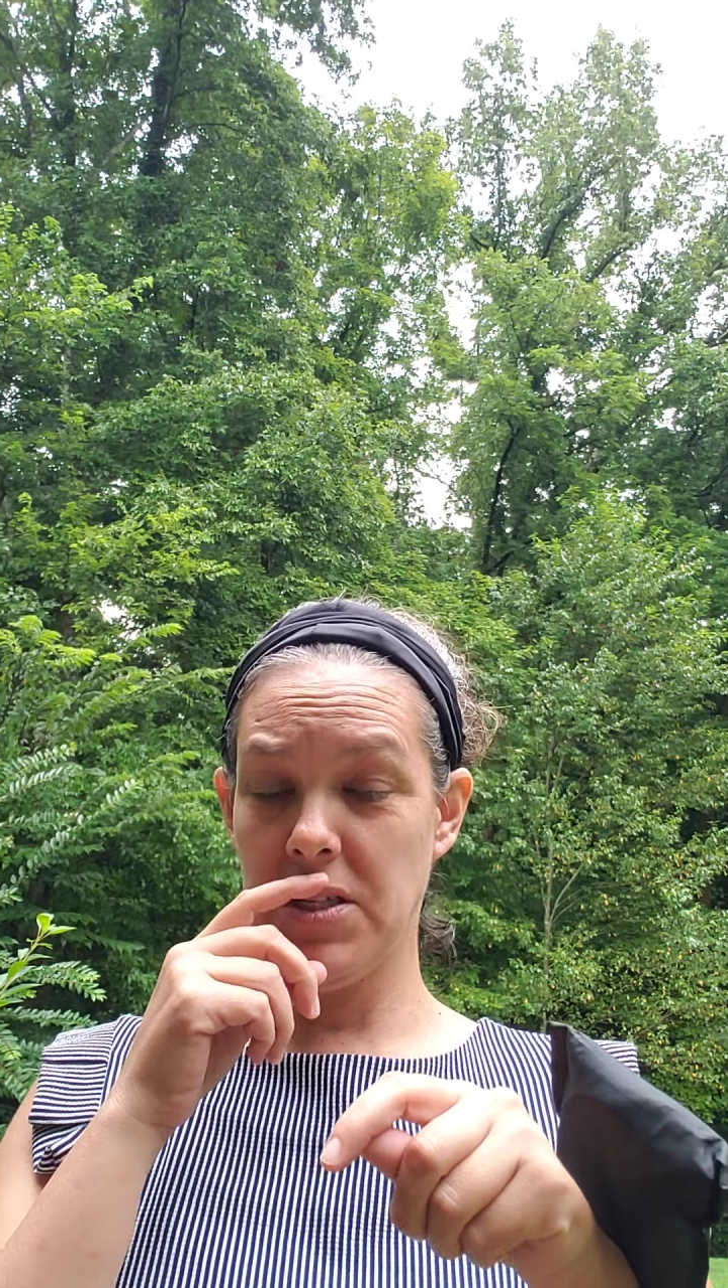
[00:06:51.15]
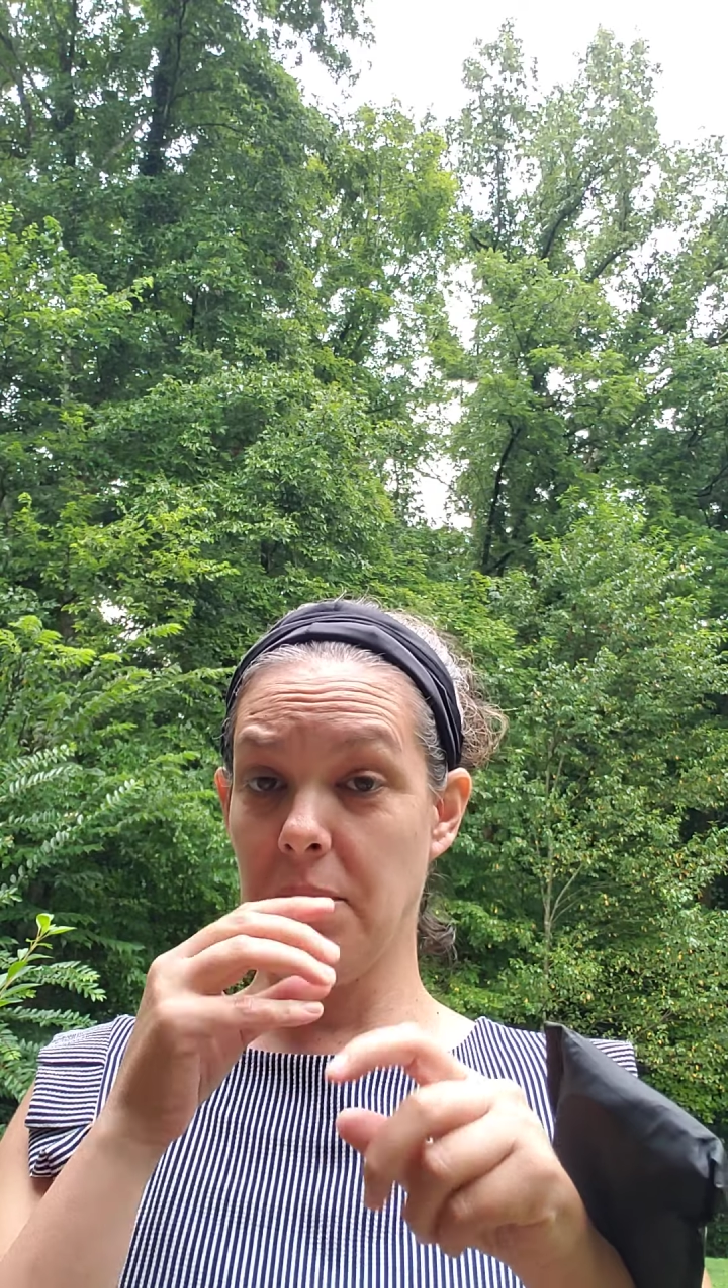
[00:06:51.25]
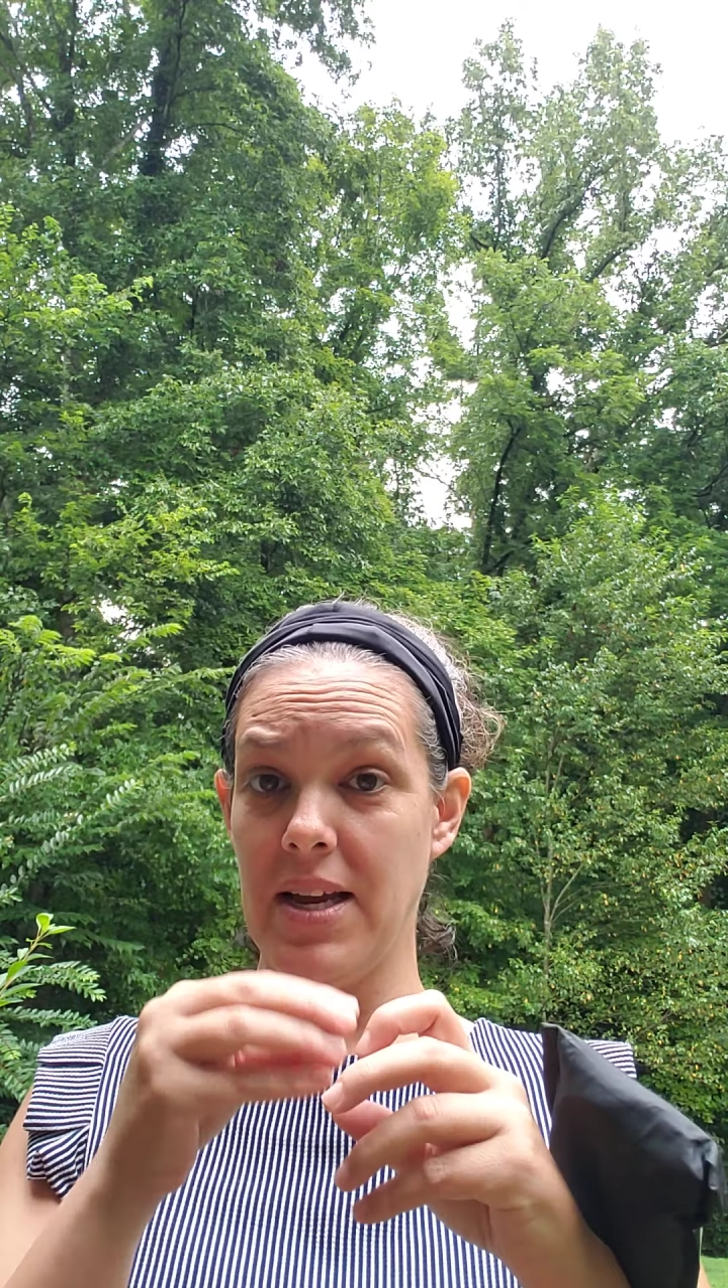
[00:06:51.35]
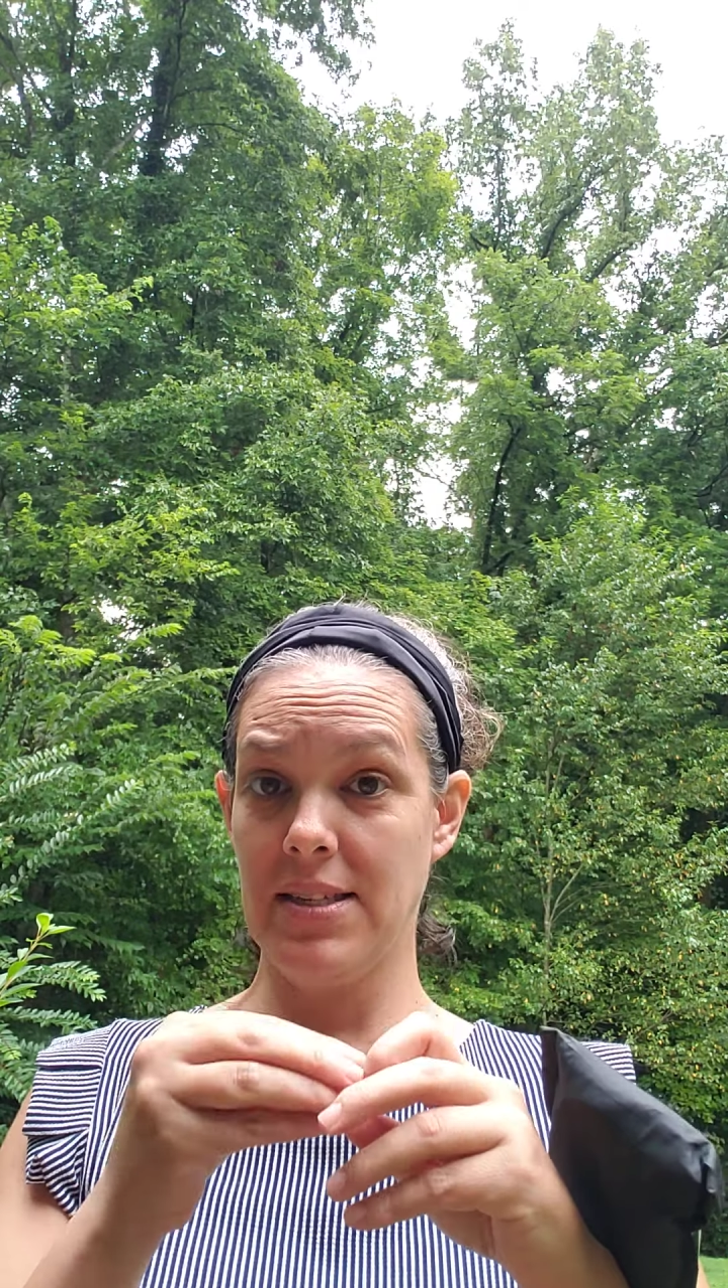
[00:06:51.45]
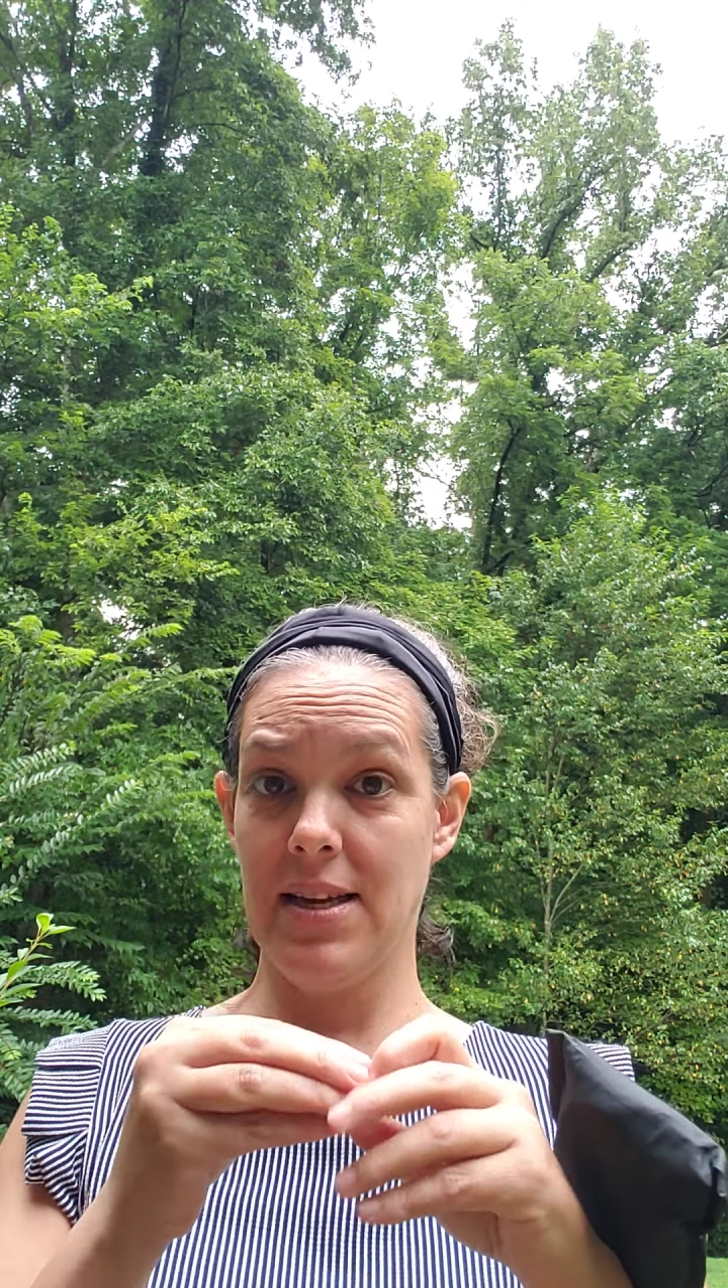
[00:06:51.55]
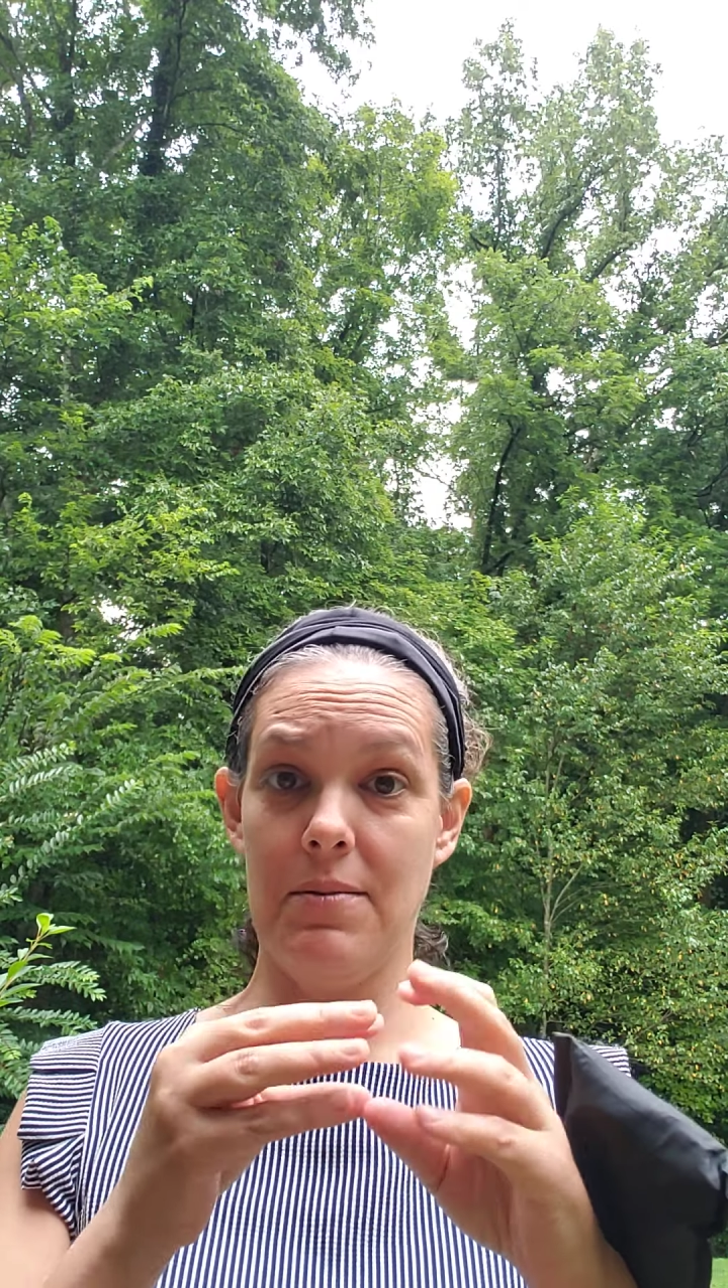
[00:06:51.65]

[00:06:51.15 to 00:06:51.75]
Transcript: to my son